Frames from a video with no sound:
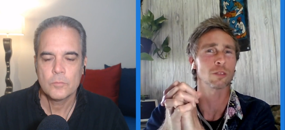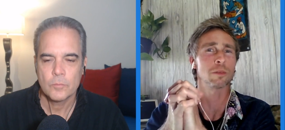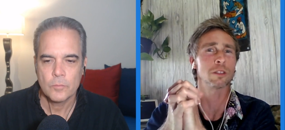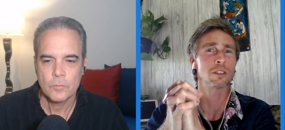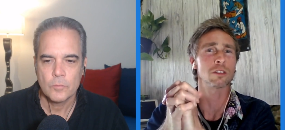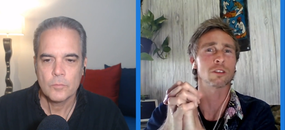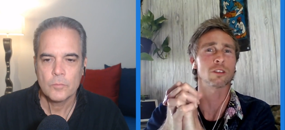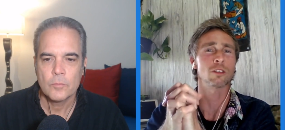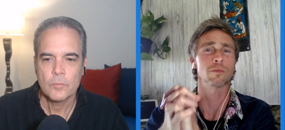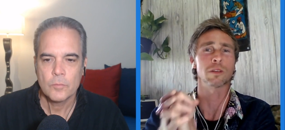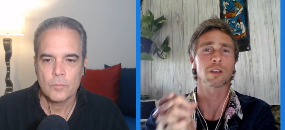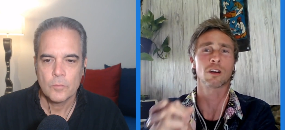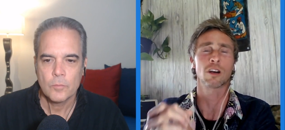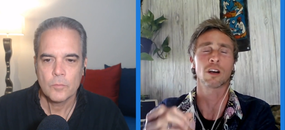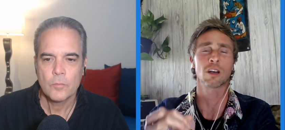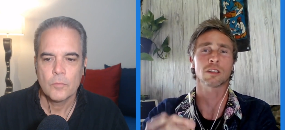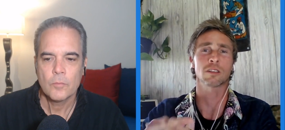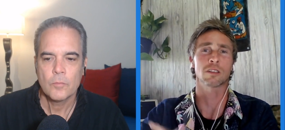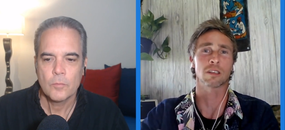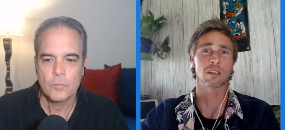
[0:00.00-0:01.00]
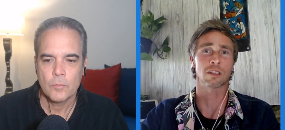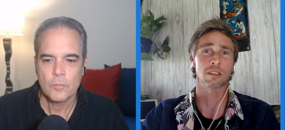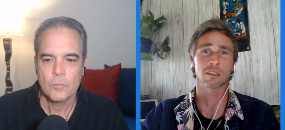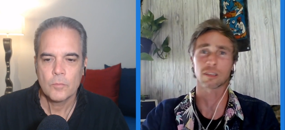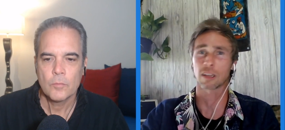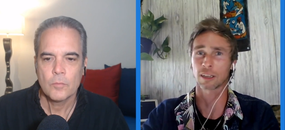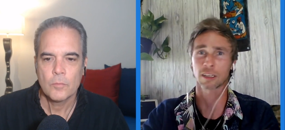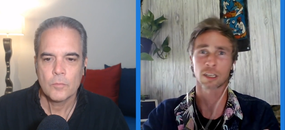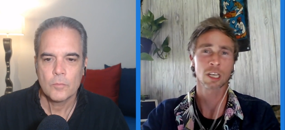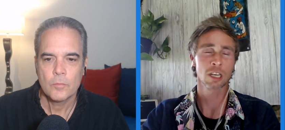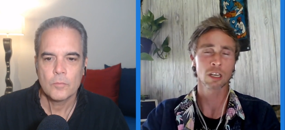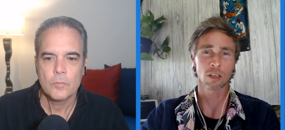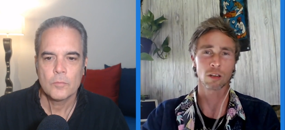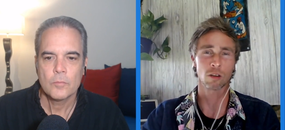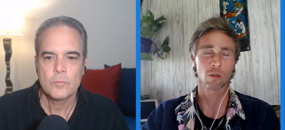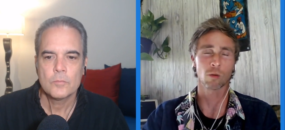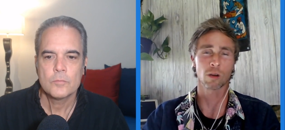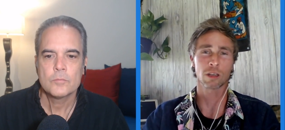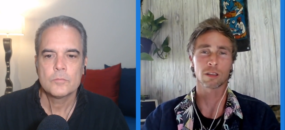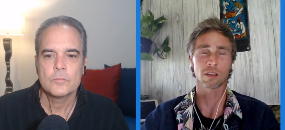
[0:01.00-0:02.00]
Speaker 1: It's the human hearts thing. It's like no
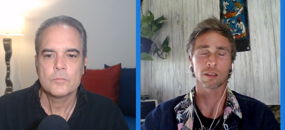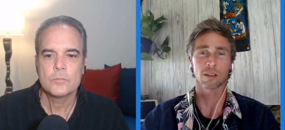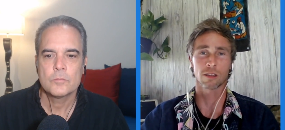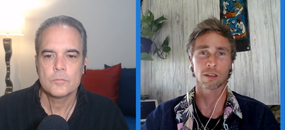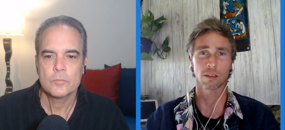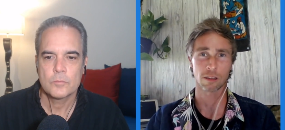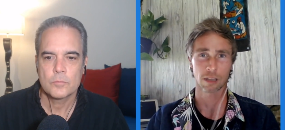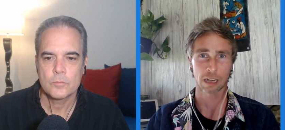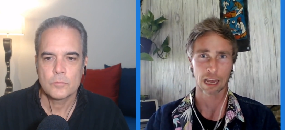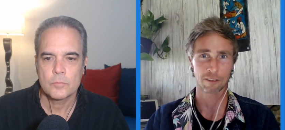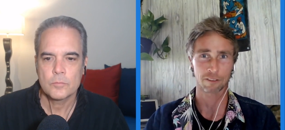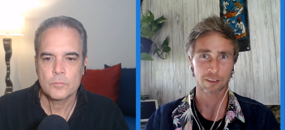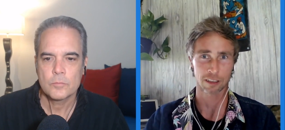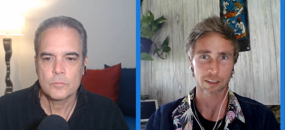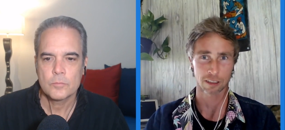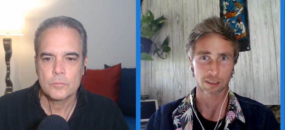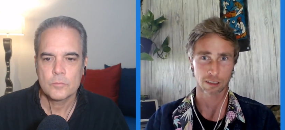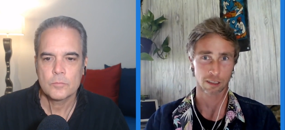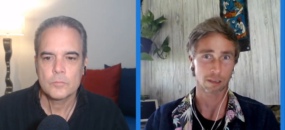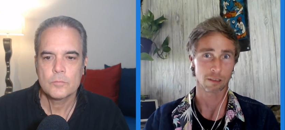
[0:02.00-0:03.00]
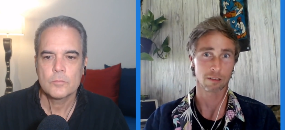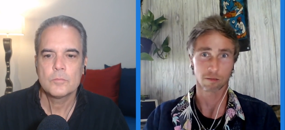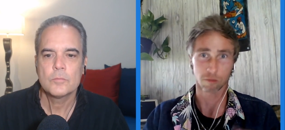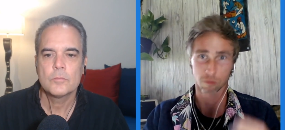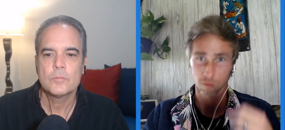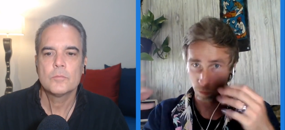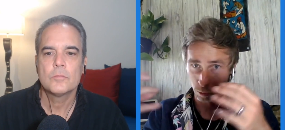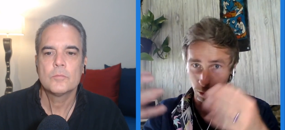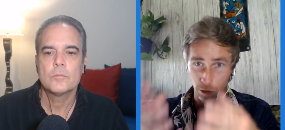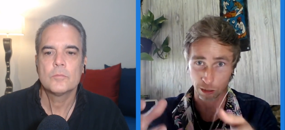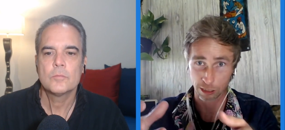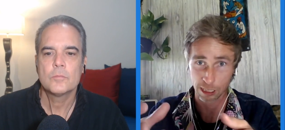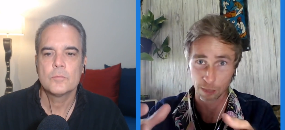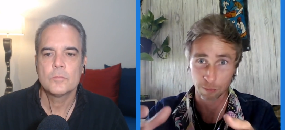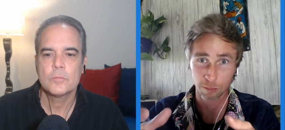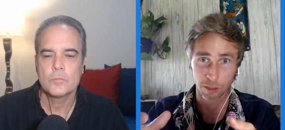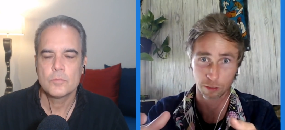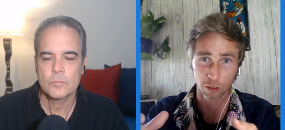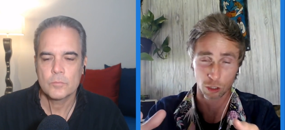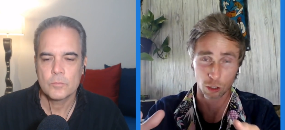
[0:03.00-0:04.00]
wonder the the Latvians were
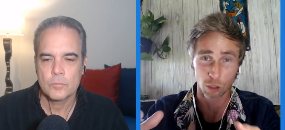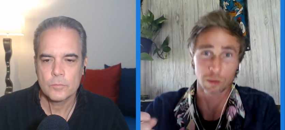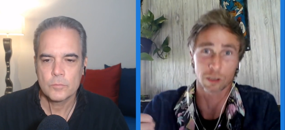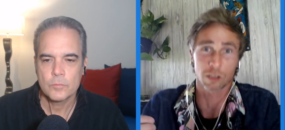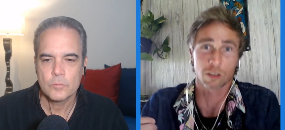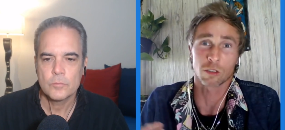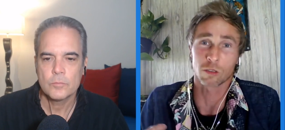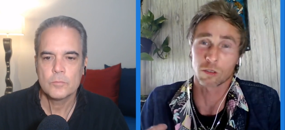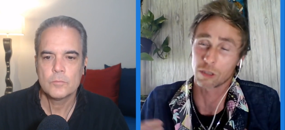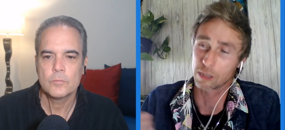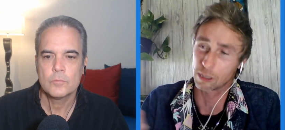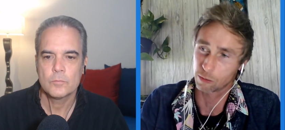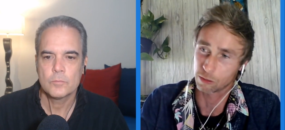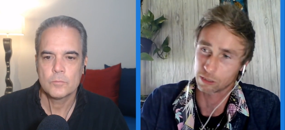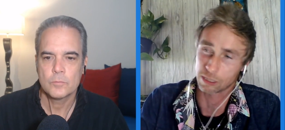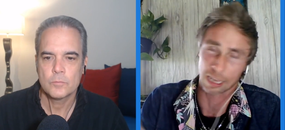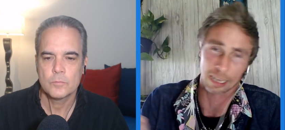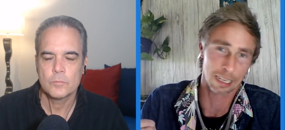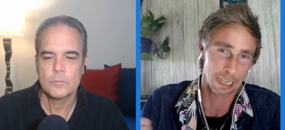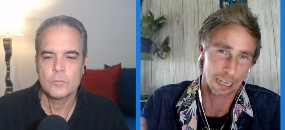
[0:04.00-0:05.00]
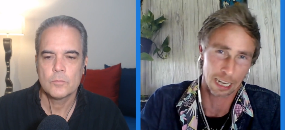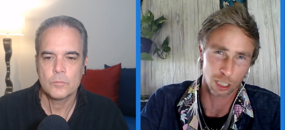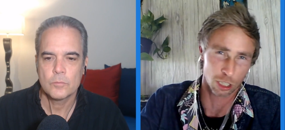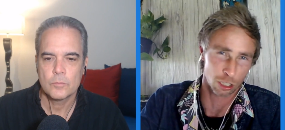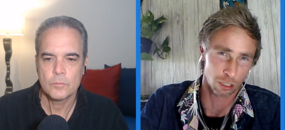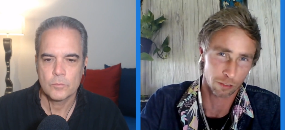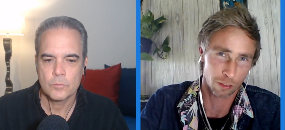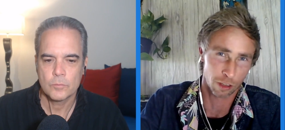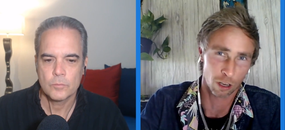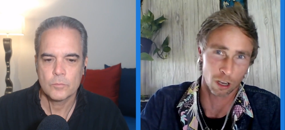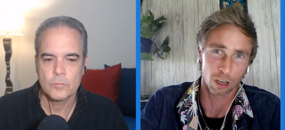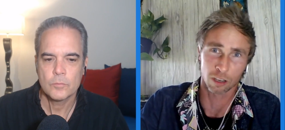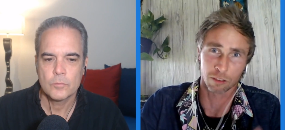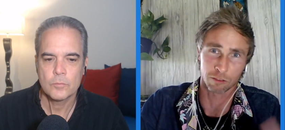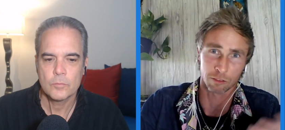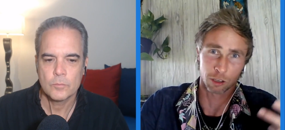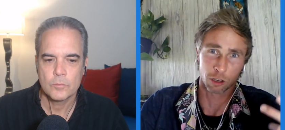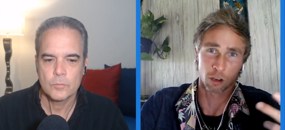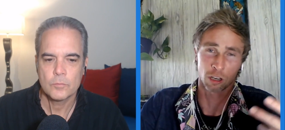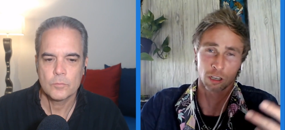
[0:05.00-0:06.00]
receptive to you because there was that connection of the heart,
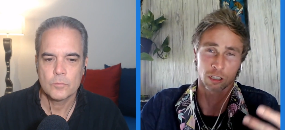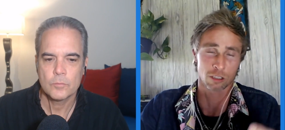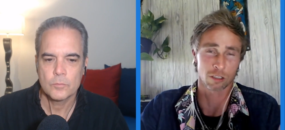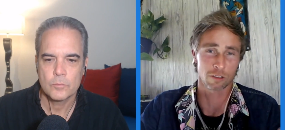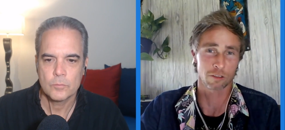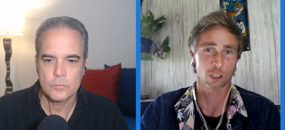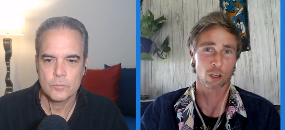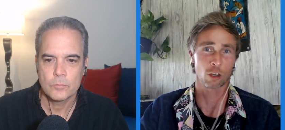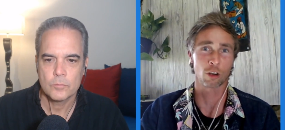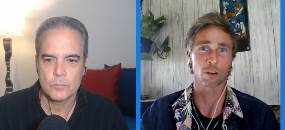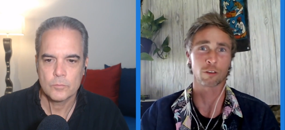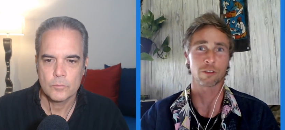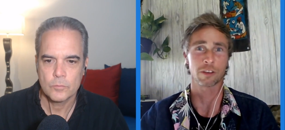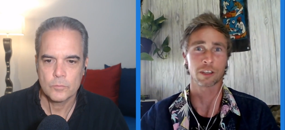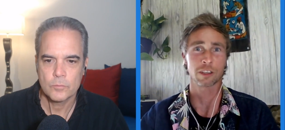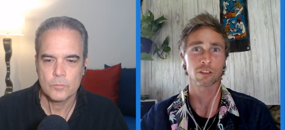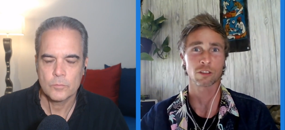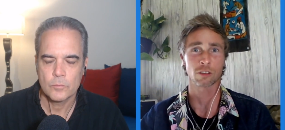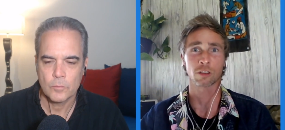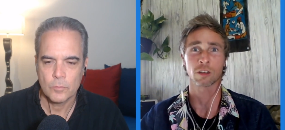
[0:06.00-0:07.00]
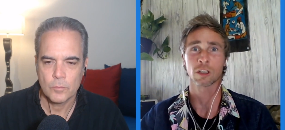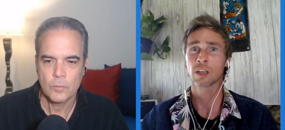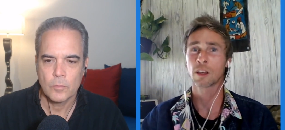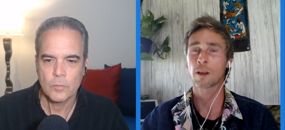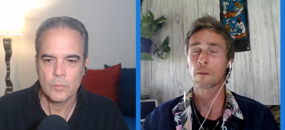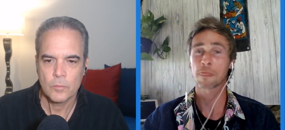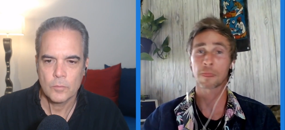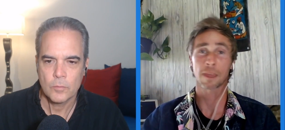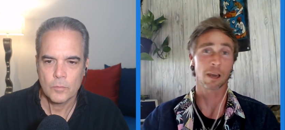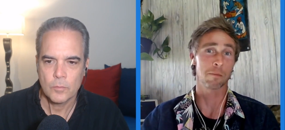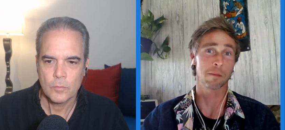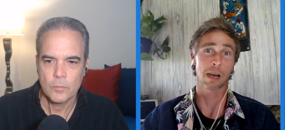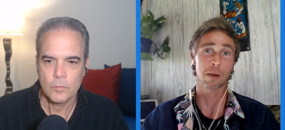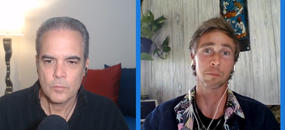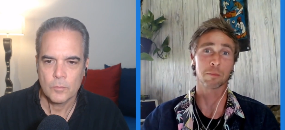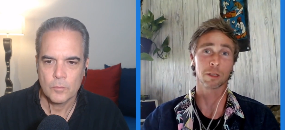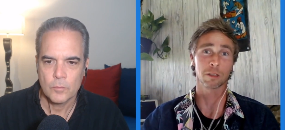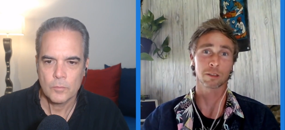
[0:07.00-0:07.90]
regardless of geography. So um, I built